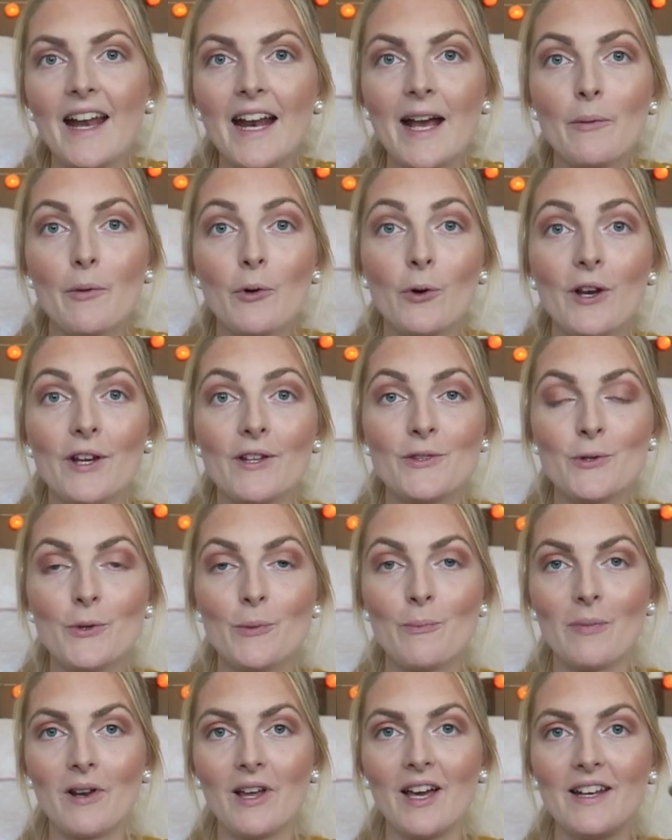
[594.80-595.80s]
And I'm going
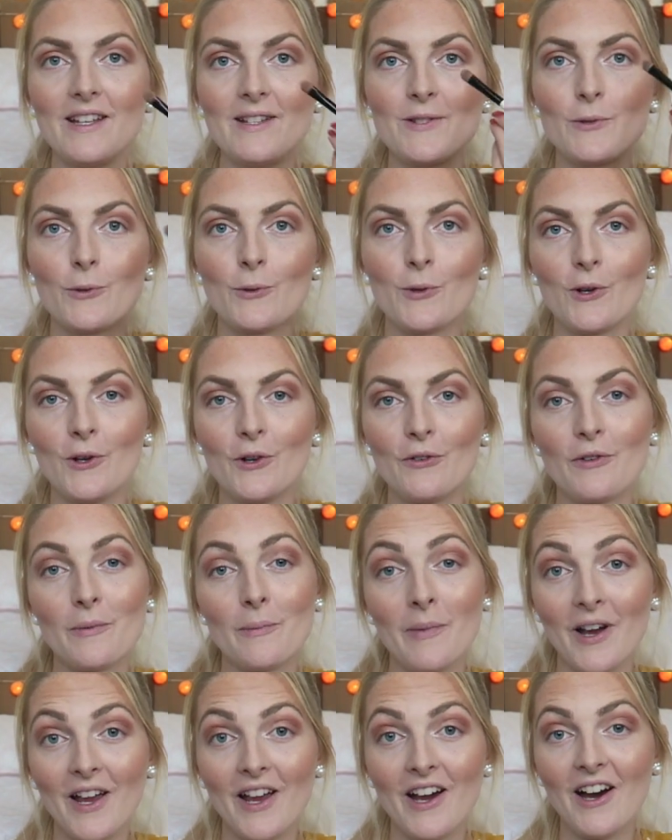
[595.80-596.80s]
to apply this all over
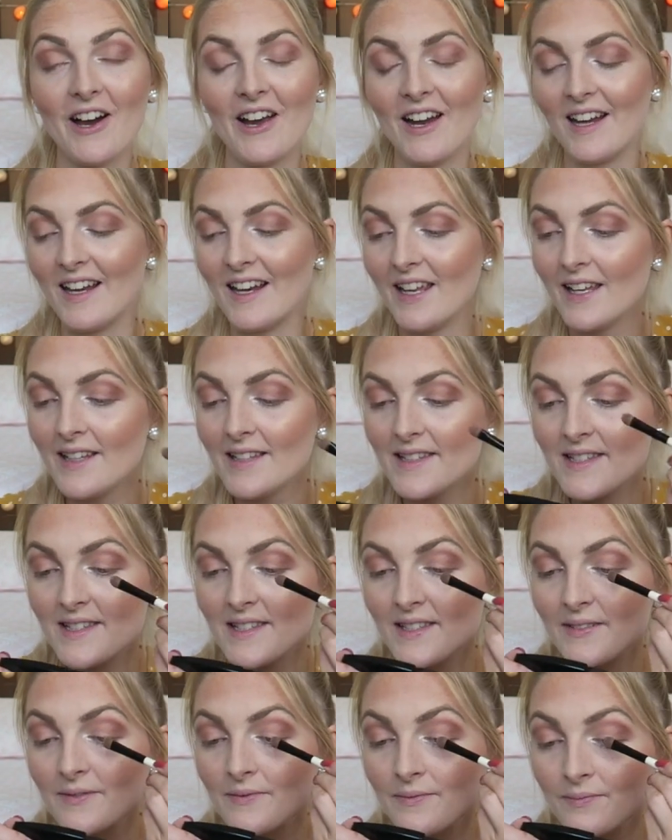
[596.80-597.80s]
my
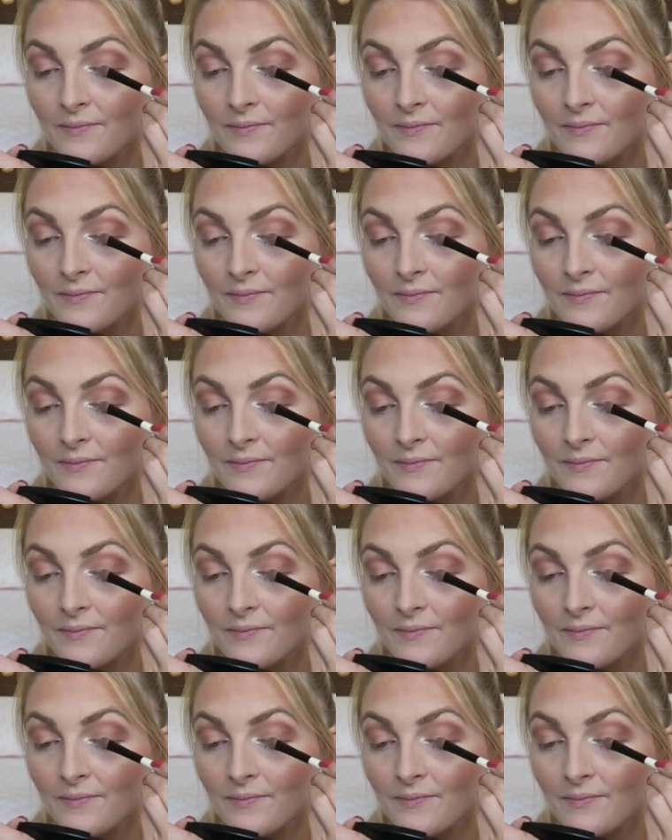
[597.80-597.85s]
eyelids.